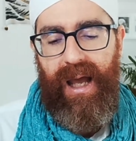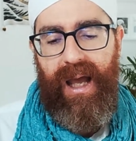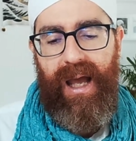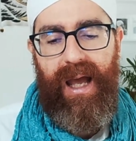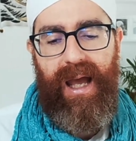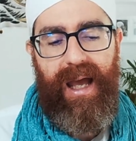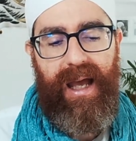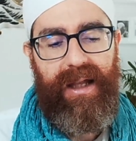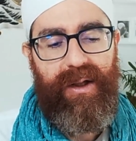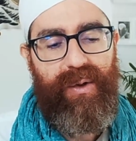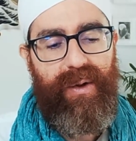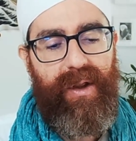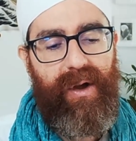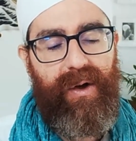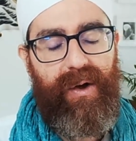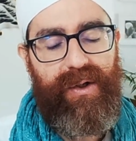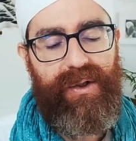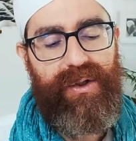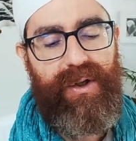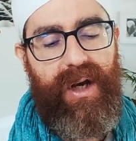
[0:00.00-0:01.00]
into the
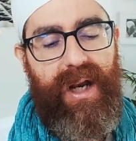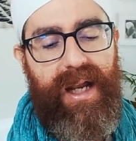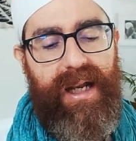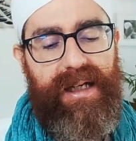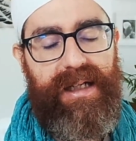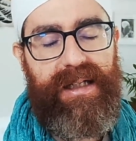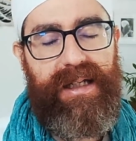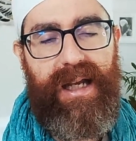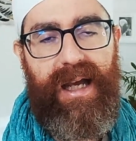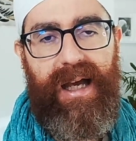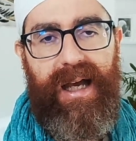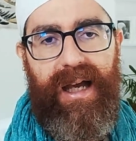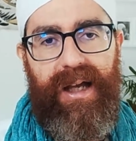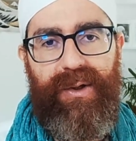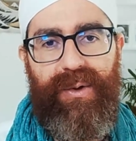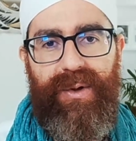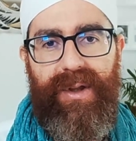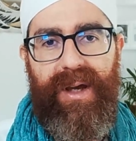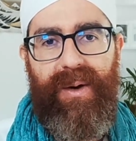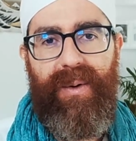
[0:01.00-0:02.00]
consonants,
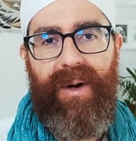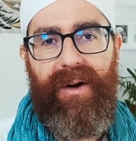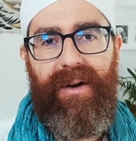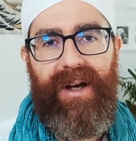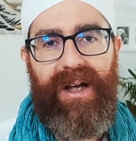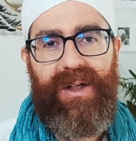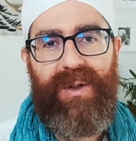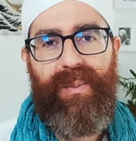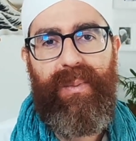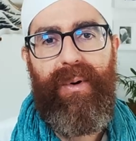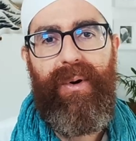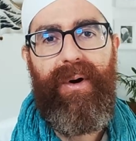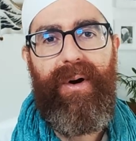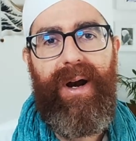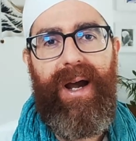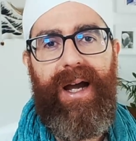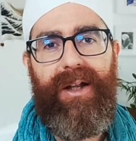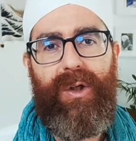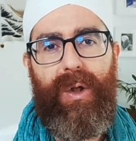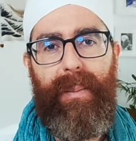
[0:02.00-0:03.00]
today we're going to explore
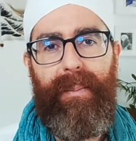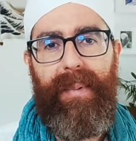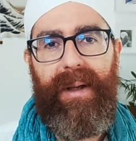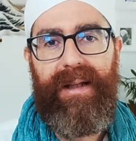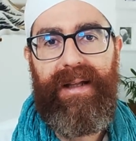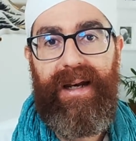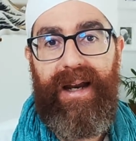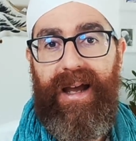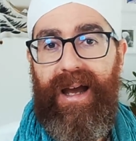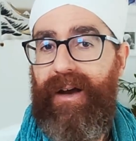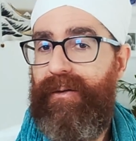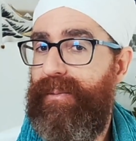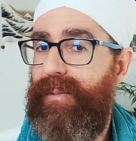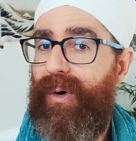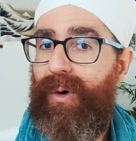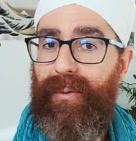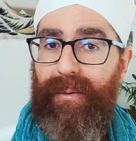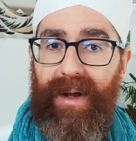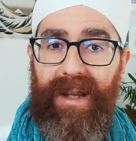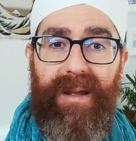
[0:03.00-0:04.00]
a topic that I have
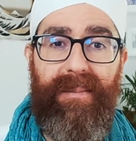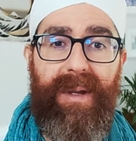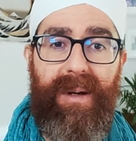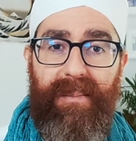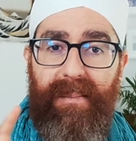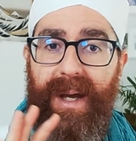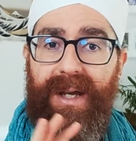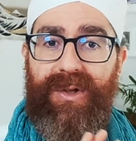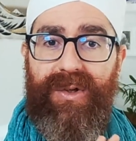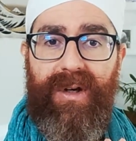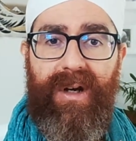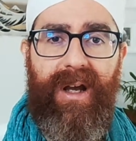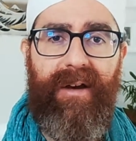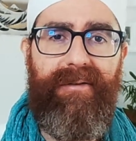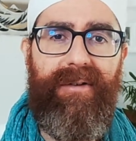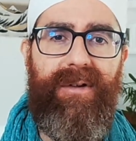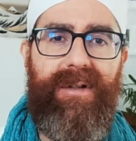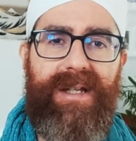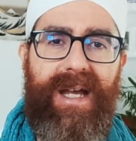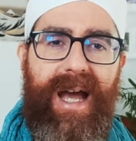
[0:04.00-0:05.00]
already been mentioning a
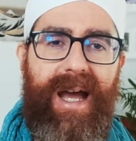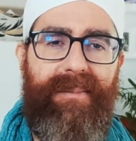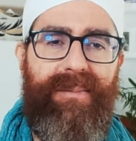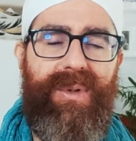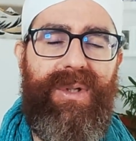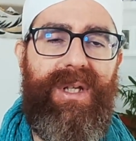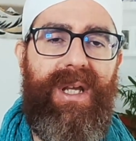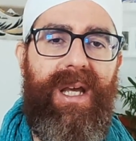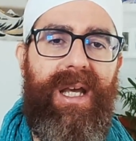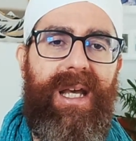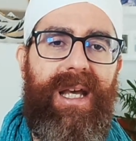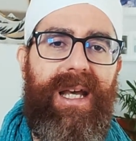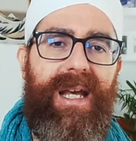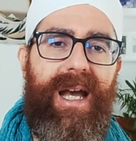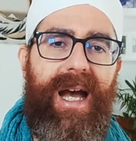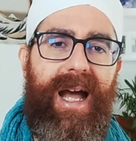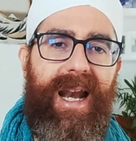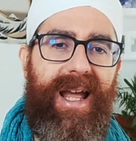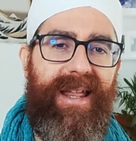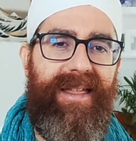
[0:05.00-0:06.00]
few times,
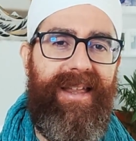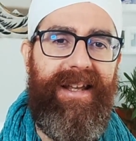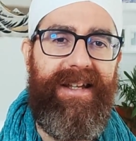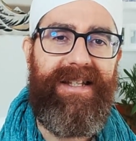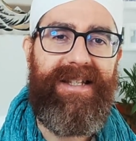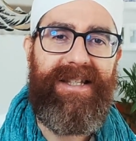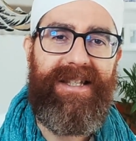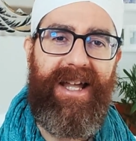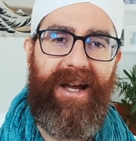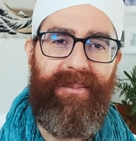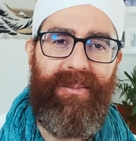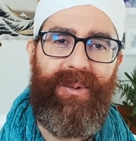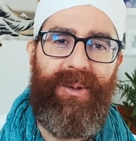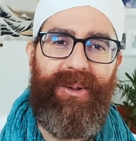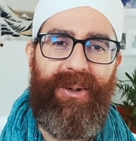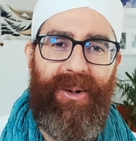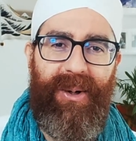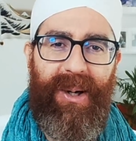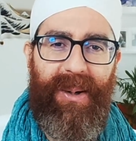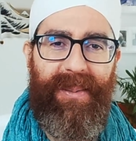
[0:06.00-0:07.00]
and I think it's time to
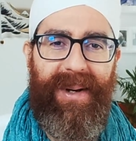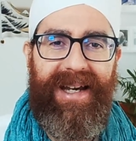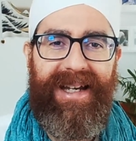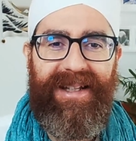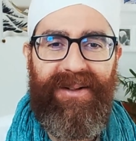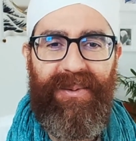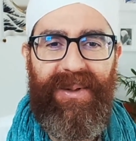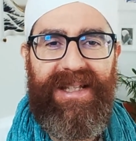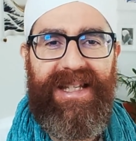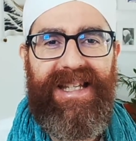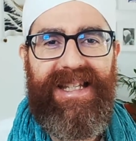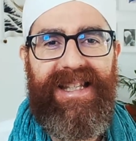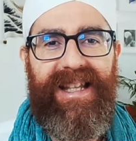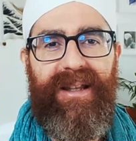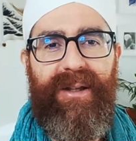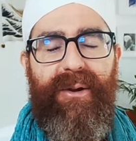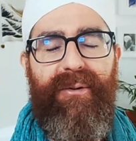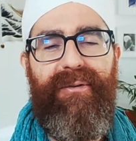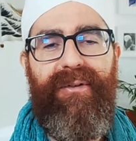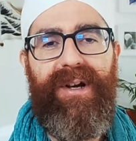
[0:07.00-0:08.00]
talk about it, which is the
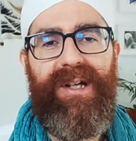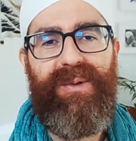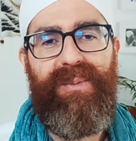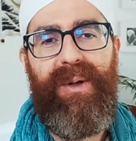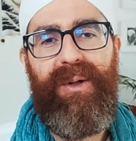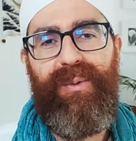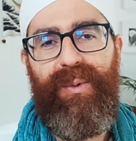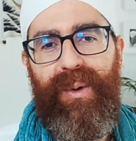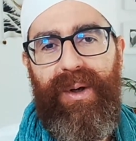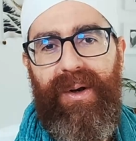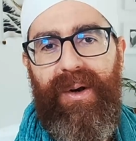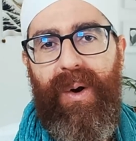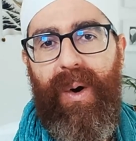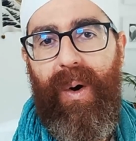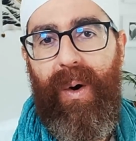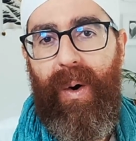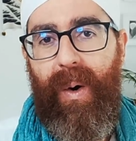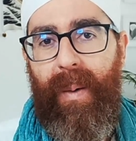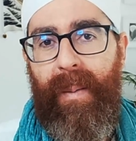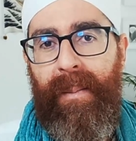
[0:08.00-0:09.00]
difference between
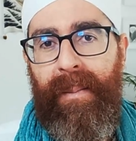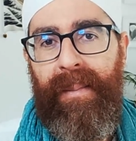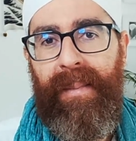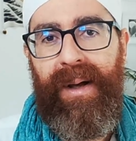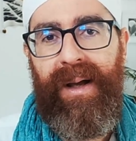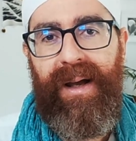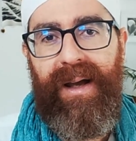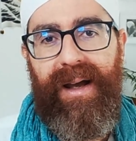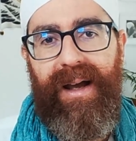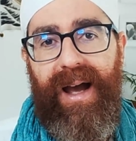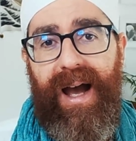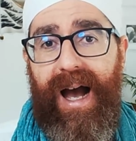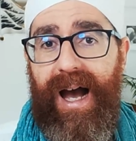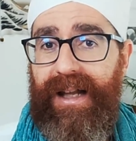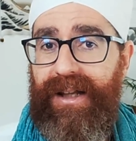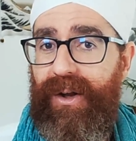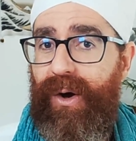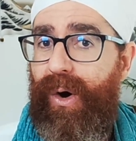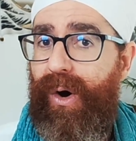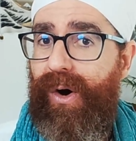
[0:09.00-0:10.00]
Om
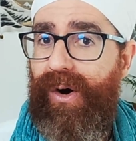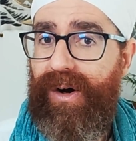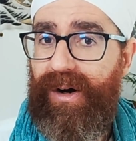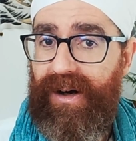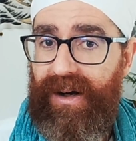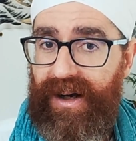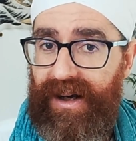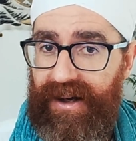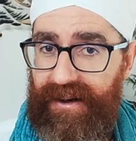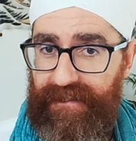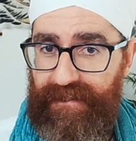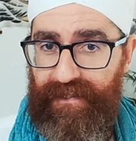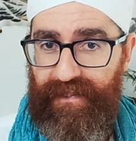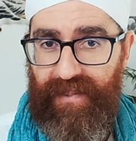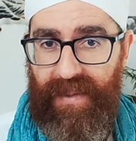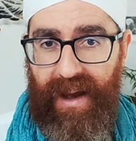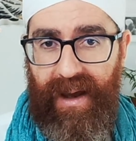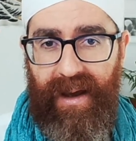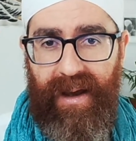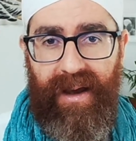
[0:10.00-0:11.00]
and Ong.
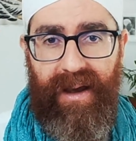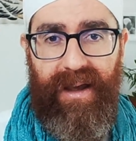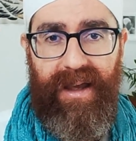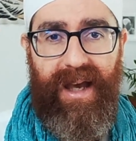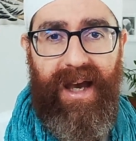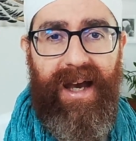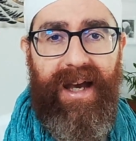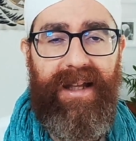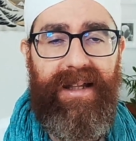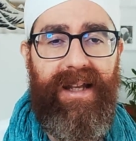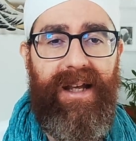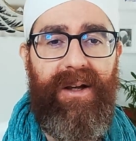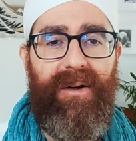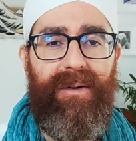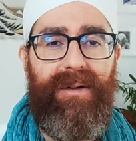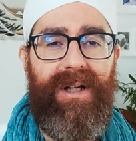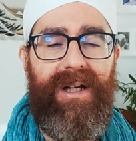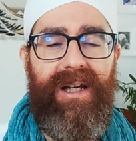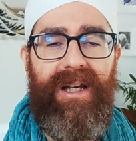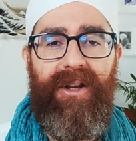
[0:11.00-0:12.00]
Yeah, in the
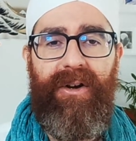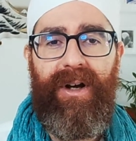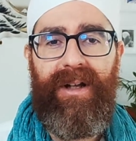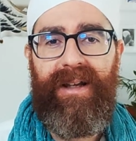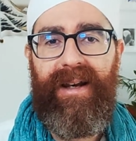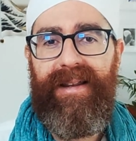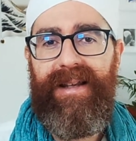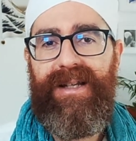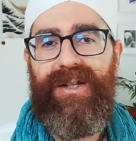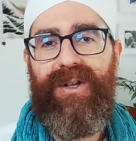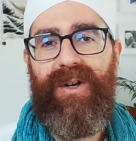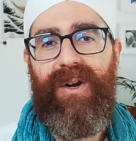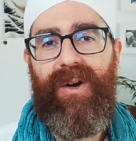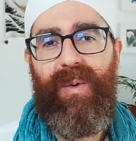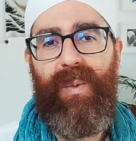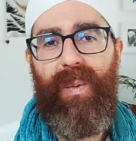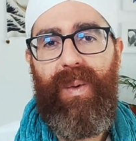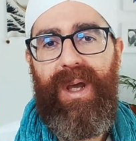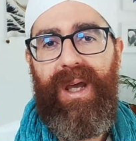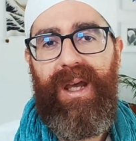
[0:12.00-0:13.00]
Kundalini Yoga
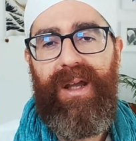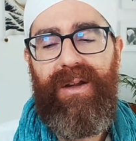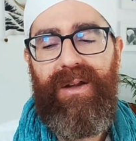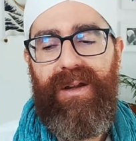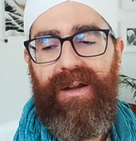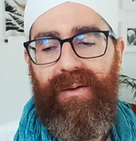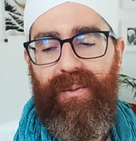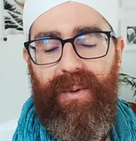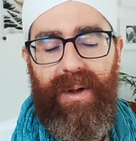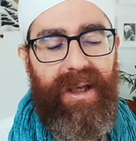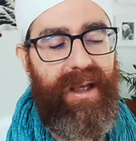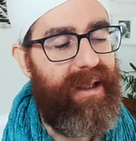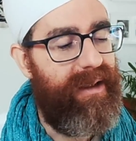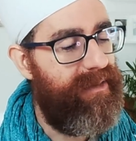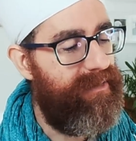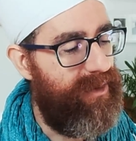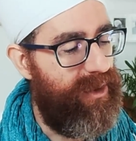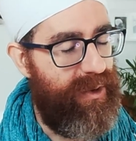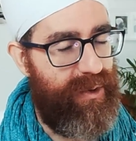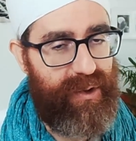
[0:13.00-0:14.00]
tradition, we
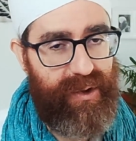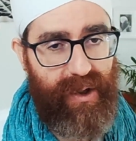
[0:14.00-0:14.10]
use